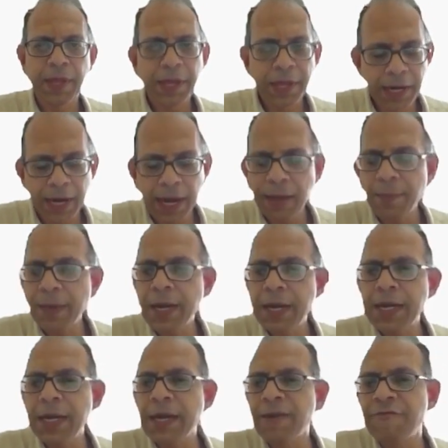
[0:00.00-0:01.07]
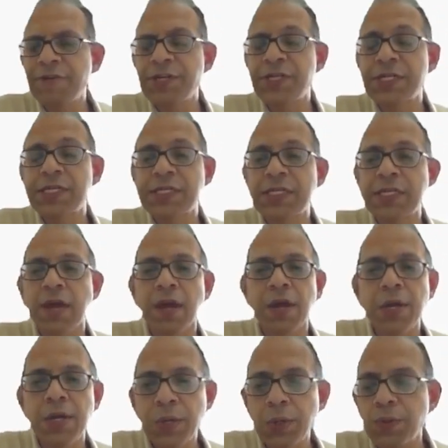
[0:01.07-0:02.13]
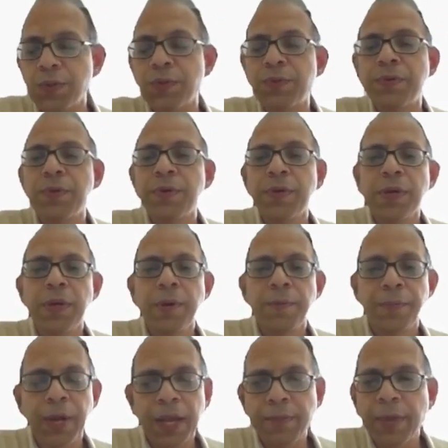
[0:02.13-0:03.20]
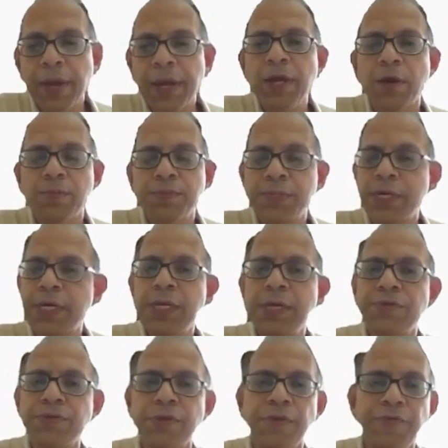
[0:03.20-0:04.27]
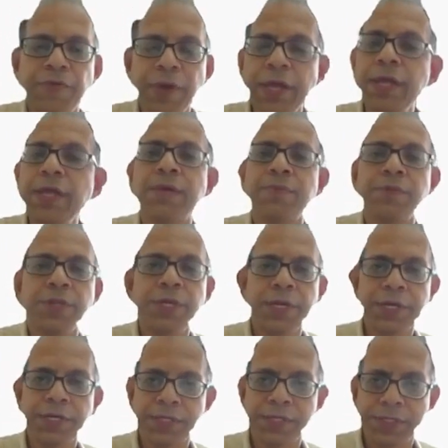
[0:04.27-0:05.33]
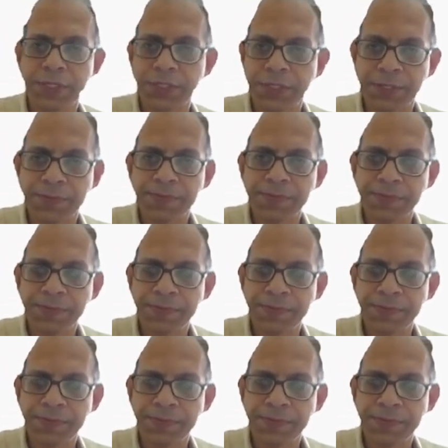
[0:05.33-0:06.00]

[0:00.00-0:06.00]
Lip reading: Reliability and efficiency are two primary objectives of any communication system.